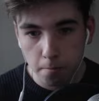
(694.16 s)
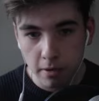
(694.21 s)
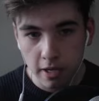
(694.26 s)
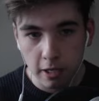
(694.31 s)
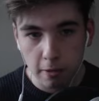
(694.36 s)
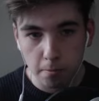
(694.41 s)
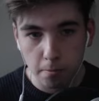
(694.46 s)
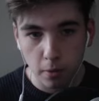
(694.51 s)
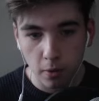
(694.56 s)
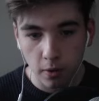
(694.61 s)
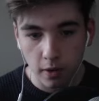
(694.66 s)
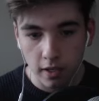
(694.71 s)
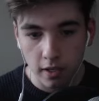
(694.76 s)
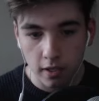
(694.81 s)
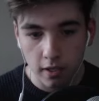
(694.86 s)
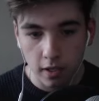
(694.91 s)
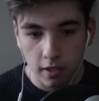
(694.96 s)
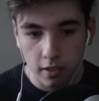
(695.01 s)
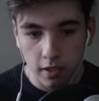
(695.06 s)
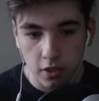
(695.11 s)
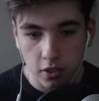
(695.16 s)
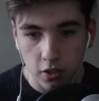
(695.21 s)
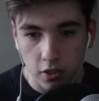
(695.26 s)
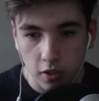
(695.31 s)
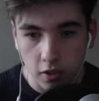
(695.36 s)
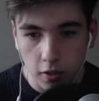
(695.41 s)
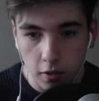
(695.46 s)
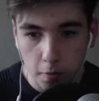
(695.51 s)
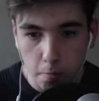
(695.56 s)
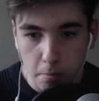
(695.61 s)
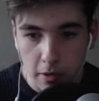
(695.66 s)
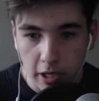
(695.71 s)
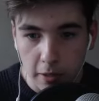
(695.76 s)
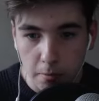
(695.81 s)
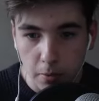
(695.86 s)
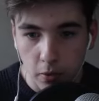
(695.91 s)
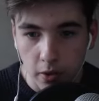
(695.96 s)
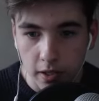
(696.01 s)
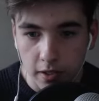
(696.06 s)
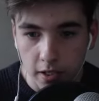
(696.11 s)
the big boy edition,
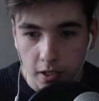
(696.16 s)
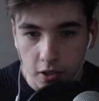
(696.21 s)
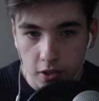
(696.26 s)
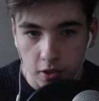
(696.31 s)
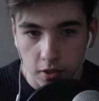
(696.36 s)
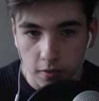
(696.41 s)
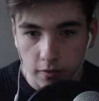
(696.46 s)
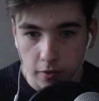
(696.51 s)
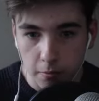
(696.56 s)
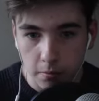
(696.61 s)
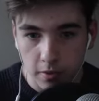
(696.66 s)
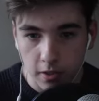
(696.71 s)
big boy edition of